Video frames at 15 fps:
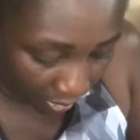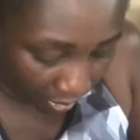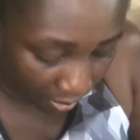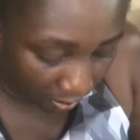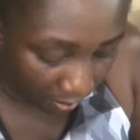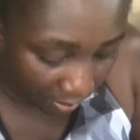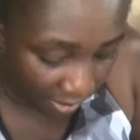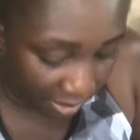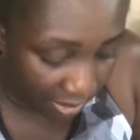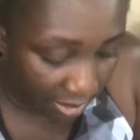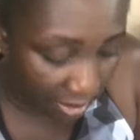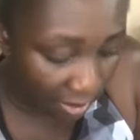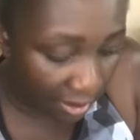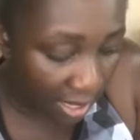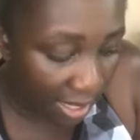but
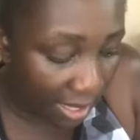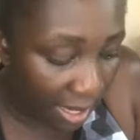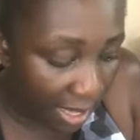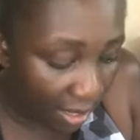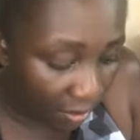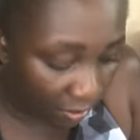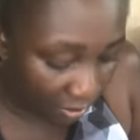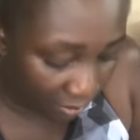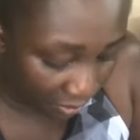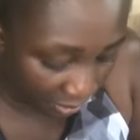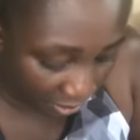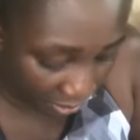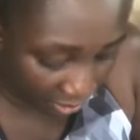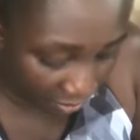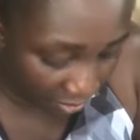still allow you to
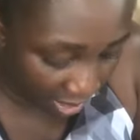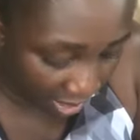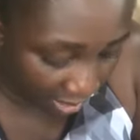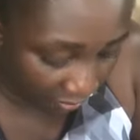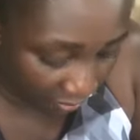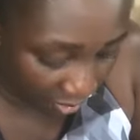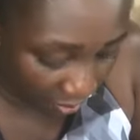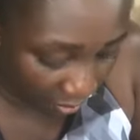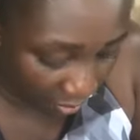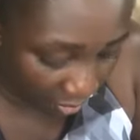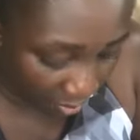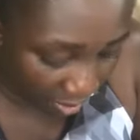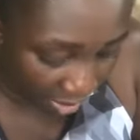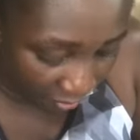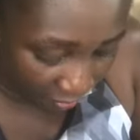derive the
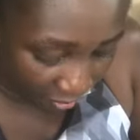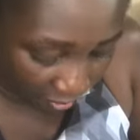most benefit